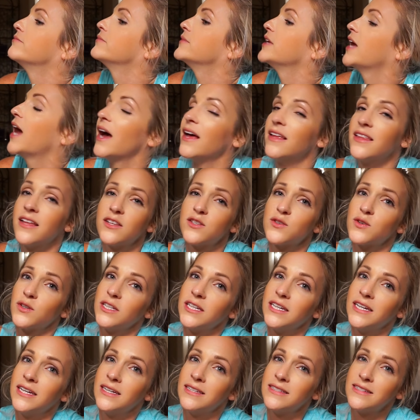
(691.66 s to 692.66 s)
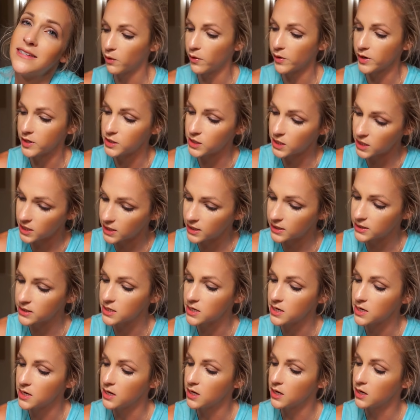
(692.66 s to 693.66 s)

Yeah, that's really it. I'm going to eat,